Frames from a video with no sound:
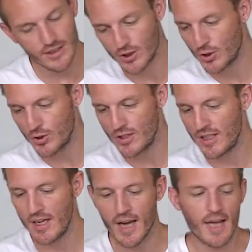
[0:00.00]
the
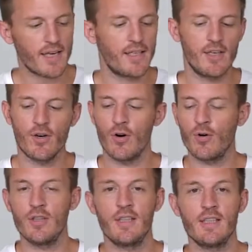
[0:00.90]
SKUZEE, and here are
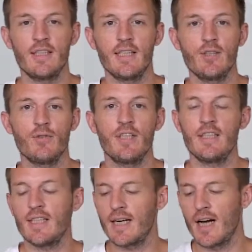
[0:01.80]
all the
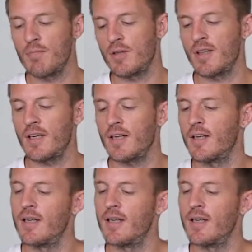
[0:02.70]
accessories that come with it.